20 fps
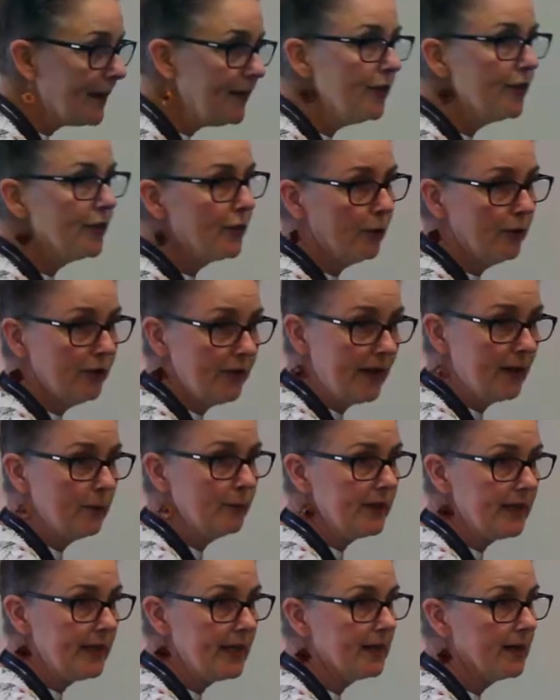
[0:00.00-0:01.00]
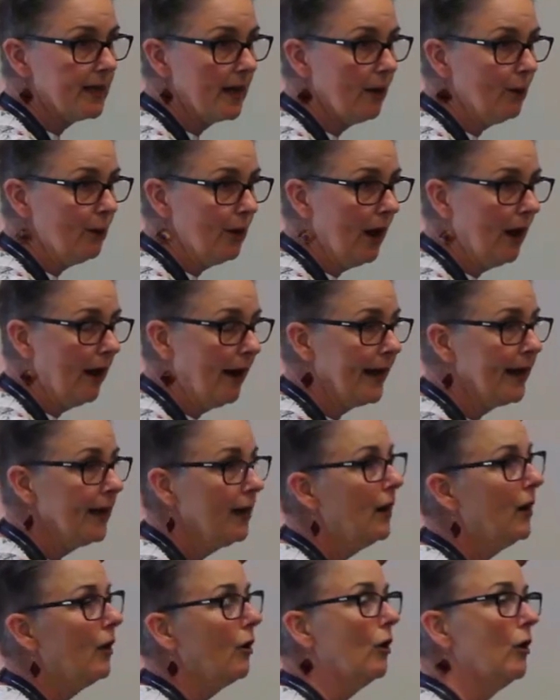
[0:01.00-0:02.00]
menthol thing with the E. coli
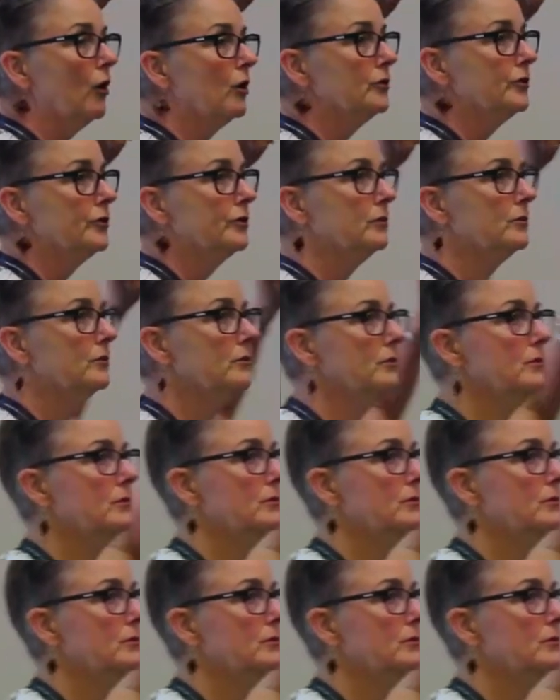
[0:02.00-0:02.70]
on